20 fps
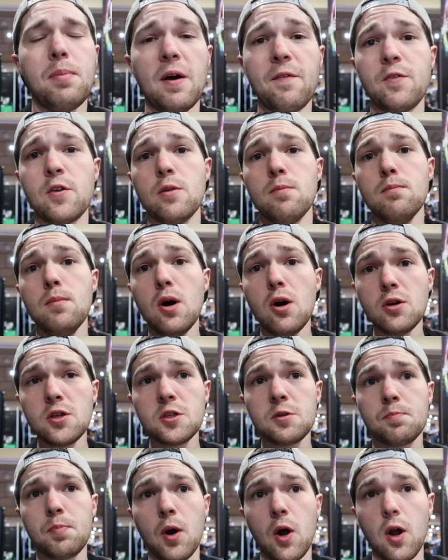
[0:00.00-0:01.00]
but for the
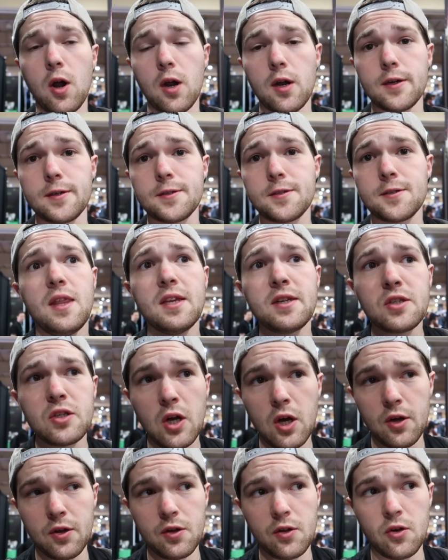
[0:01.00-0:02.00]
most part, this is
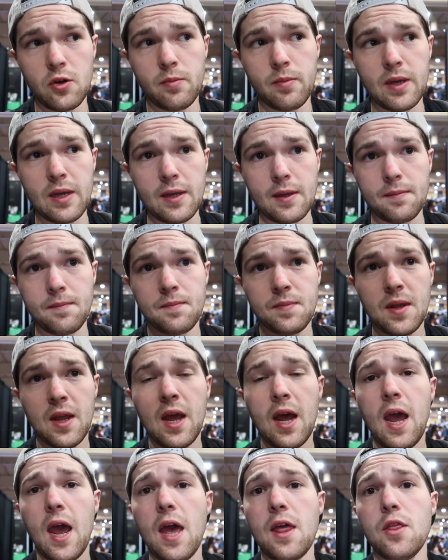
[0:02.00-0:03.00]
all new to me.
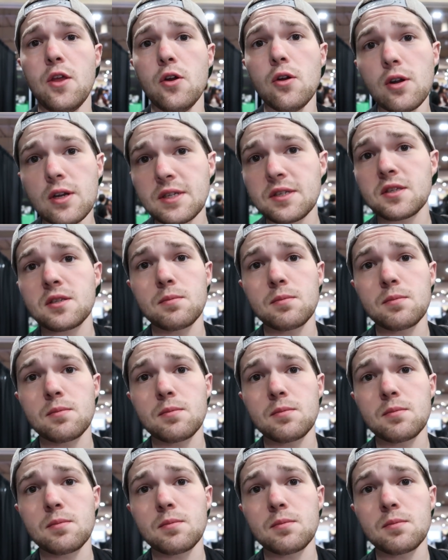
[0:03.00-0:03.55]
And there is